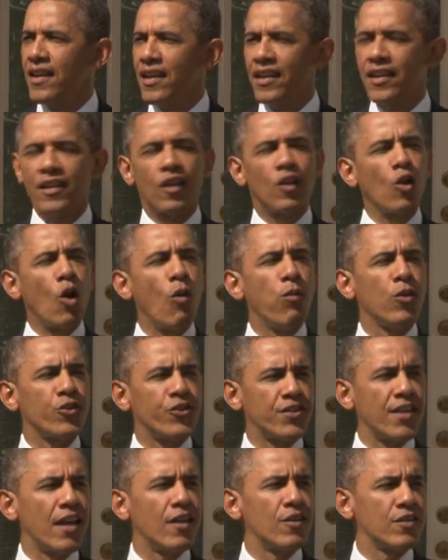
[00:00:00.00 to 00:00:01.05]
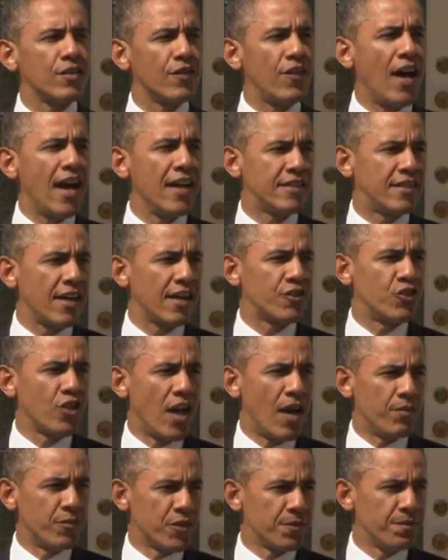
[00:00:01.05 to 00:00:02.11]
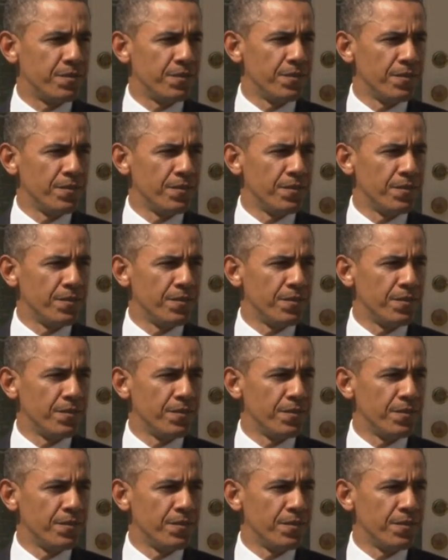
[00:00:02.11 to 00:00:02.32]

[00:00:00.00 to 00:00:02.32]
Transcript: into global centers of high tech jobs